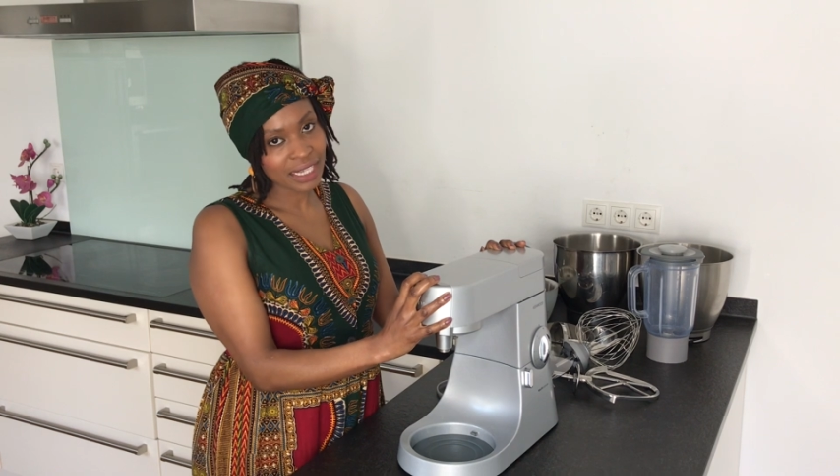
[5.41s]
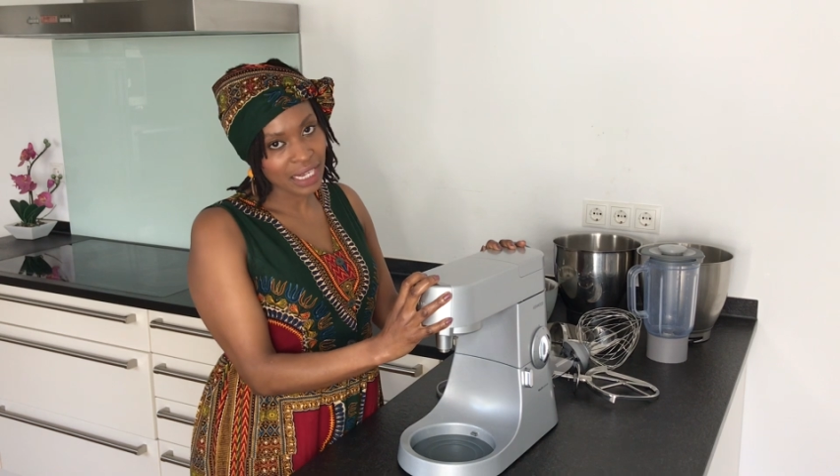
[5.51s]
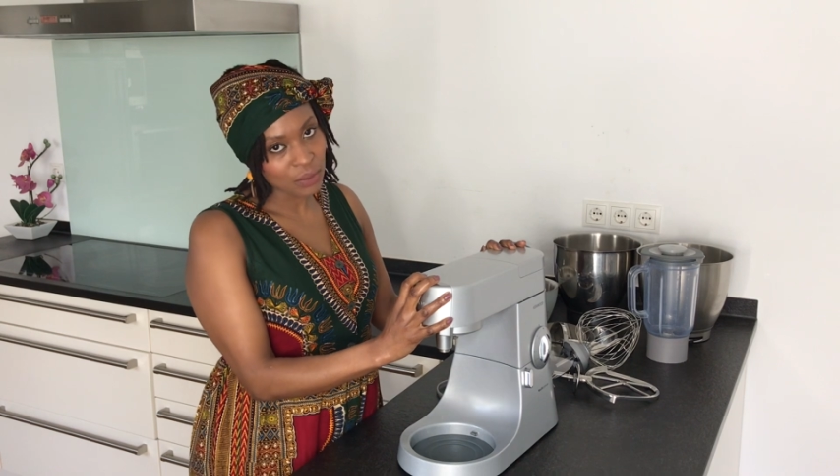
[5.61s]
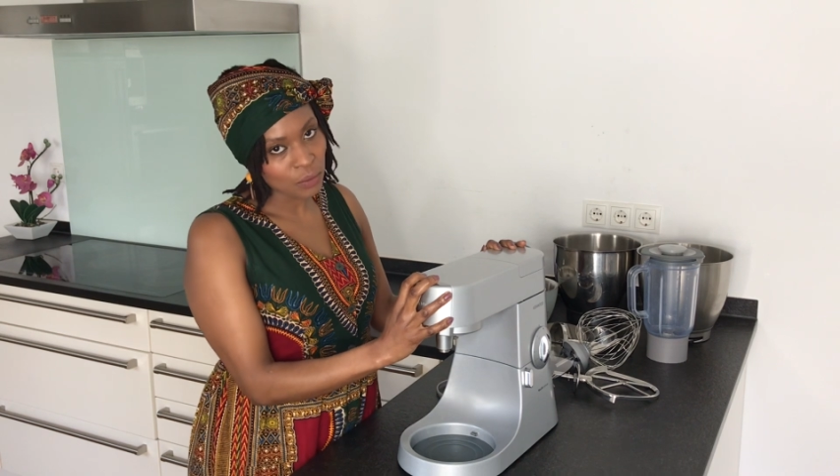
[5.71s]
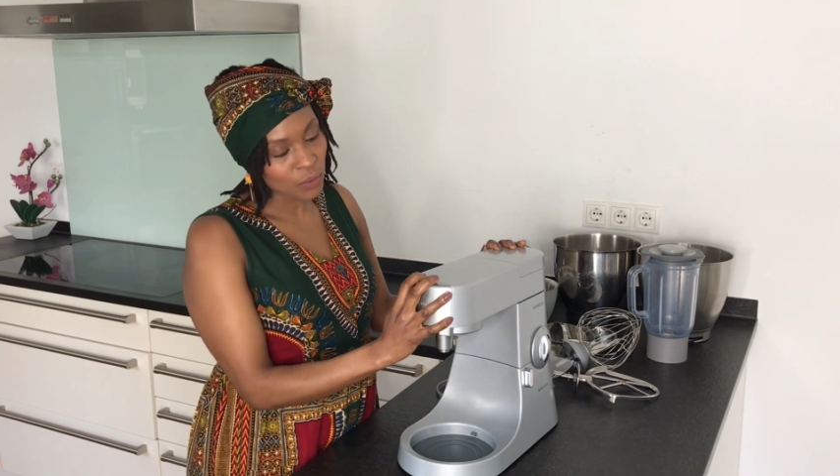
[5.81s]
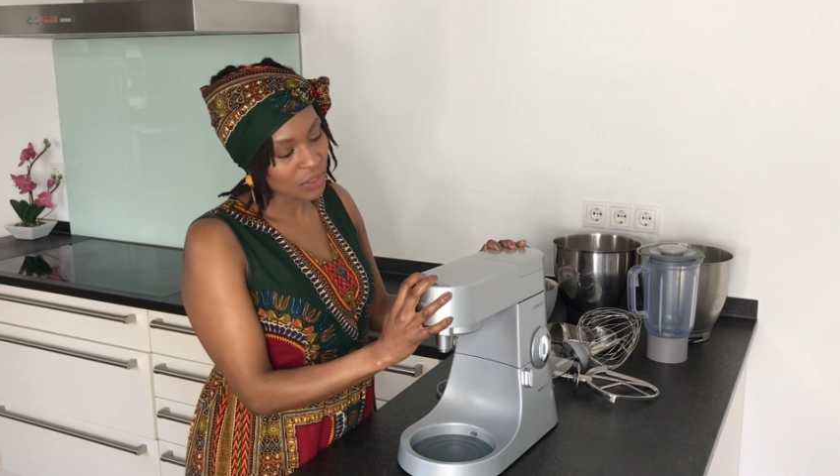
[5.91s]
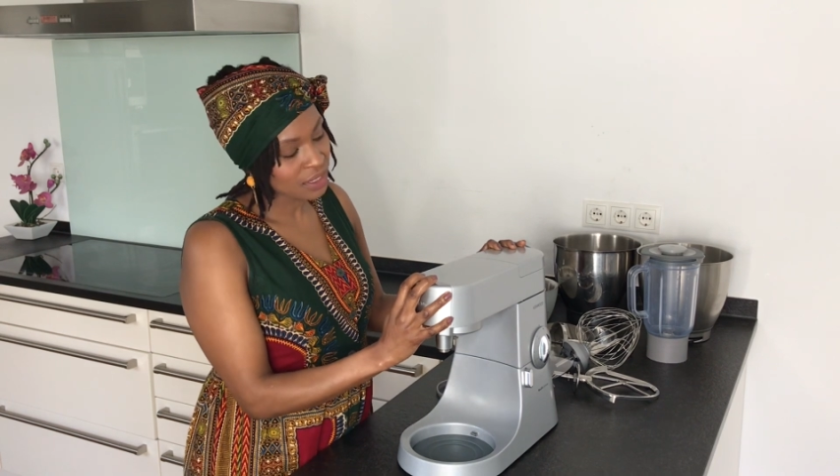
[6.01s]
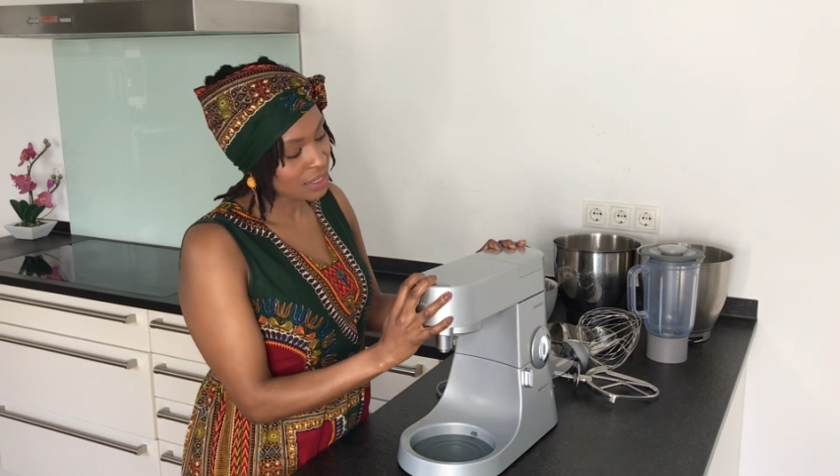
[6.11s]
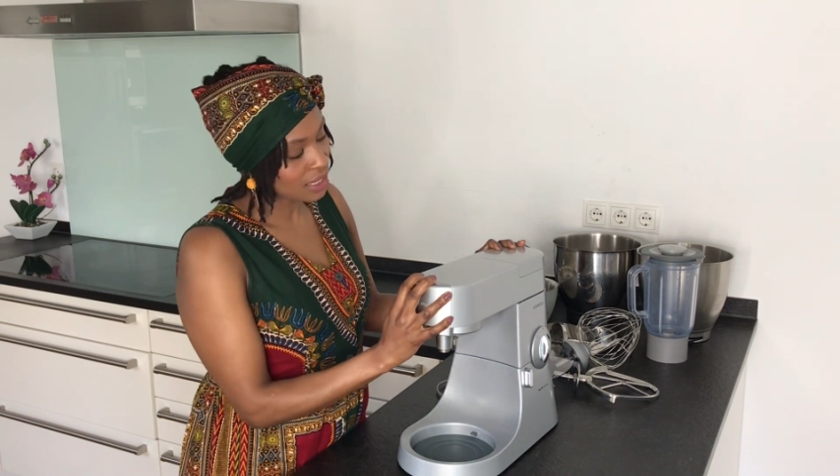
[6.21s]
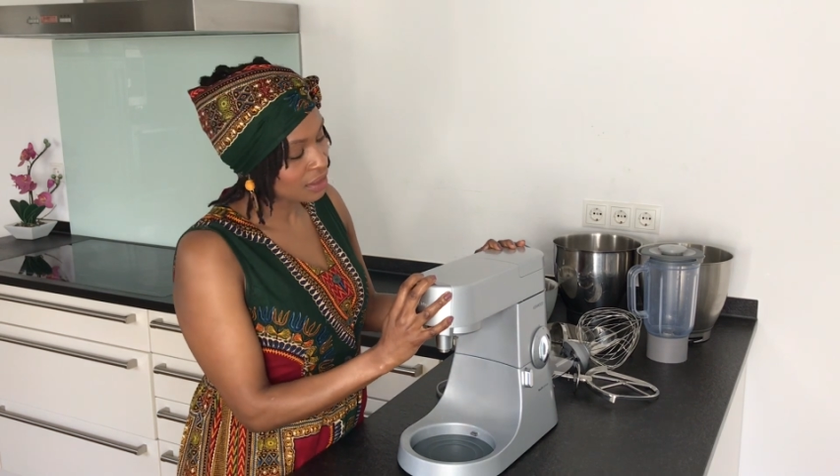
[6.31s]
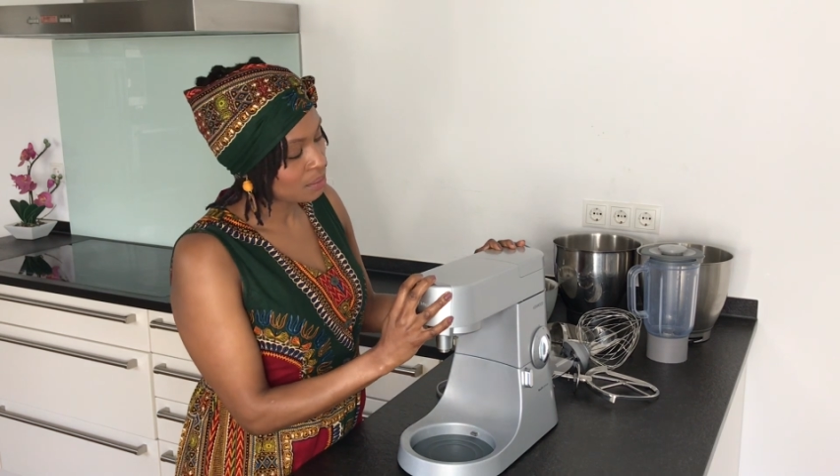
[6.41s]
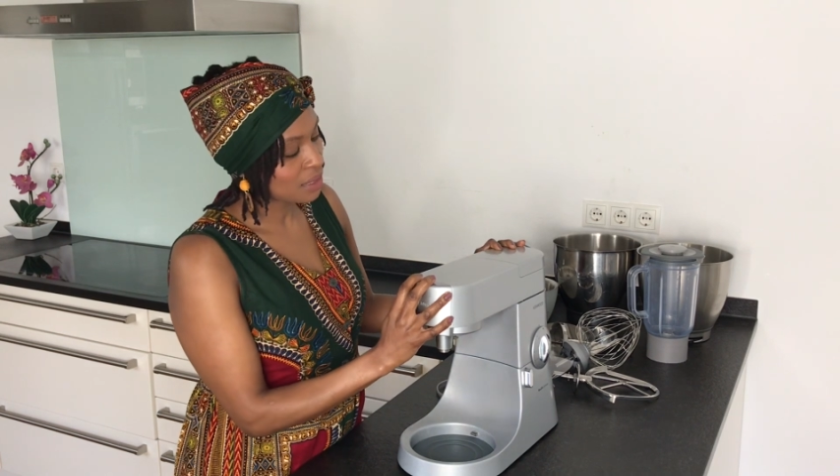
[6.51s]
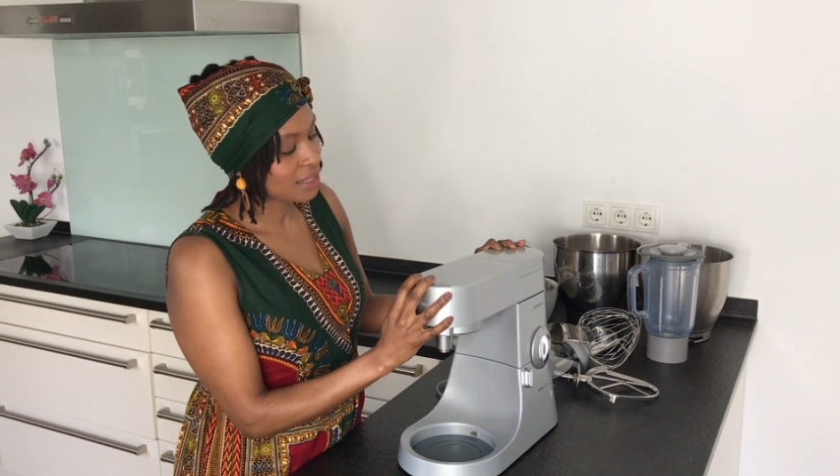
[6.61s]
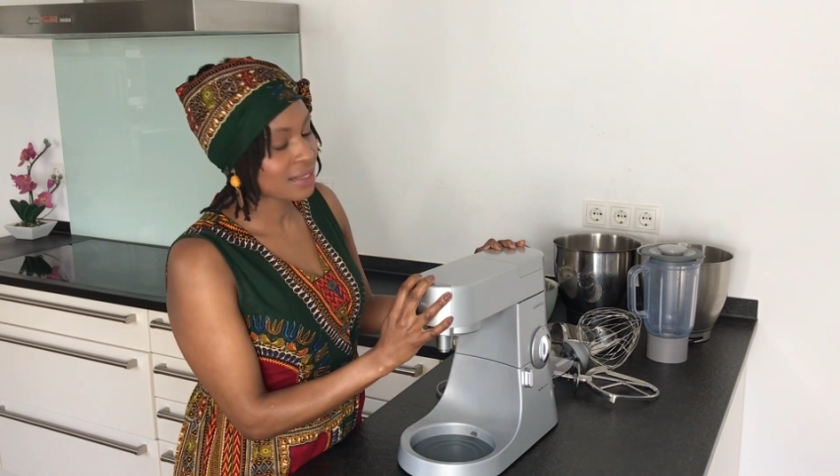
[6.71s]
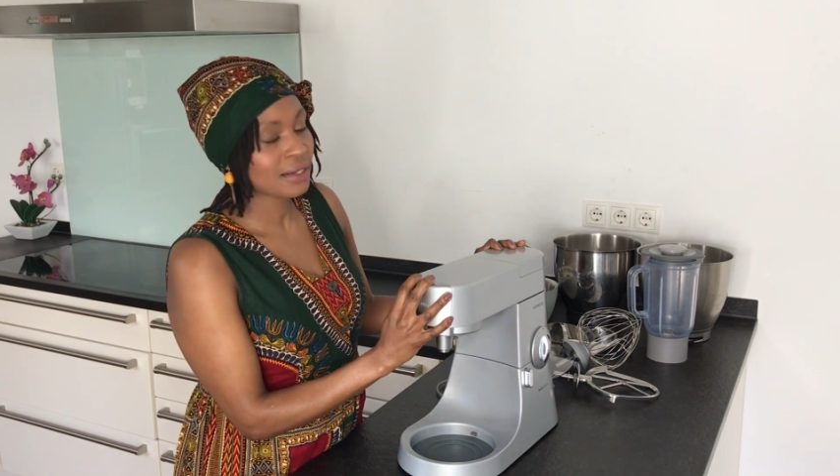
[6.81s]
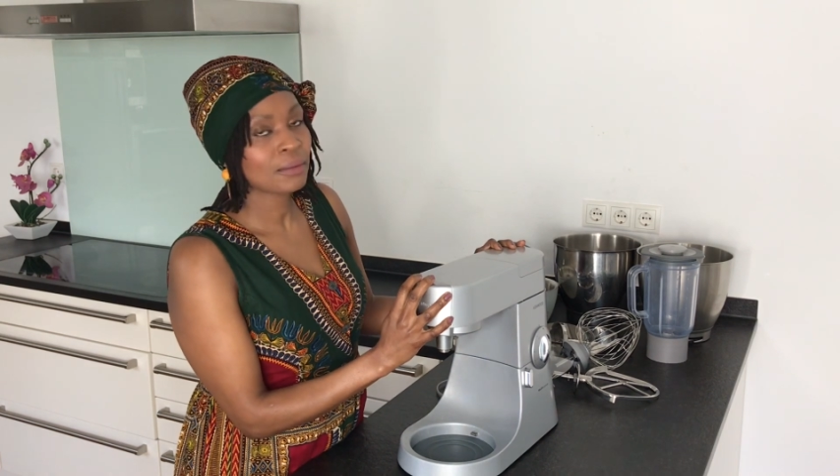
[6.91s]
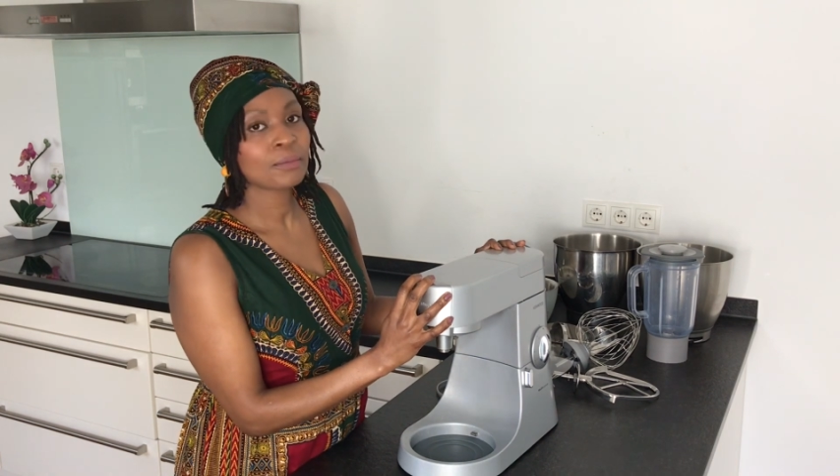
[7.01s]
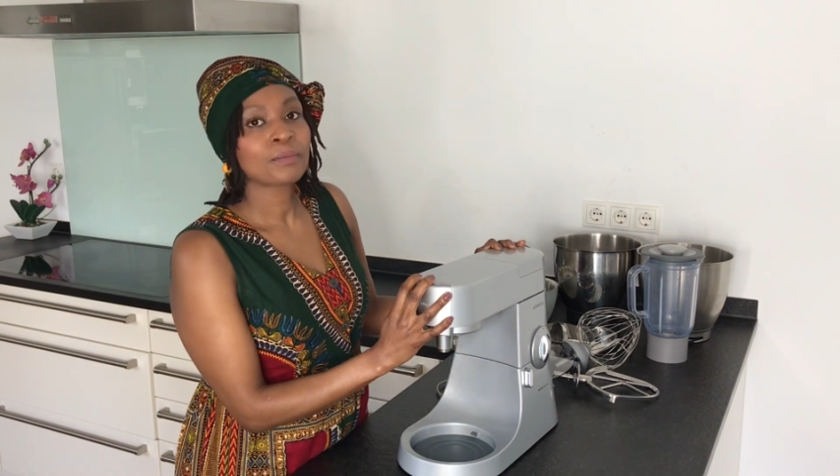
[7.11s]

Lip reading: Kenwood stud mixture.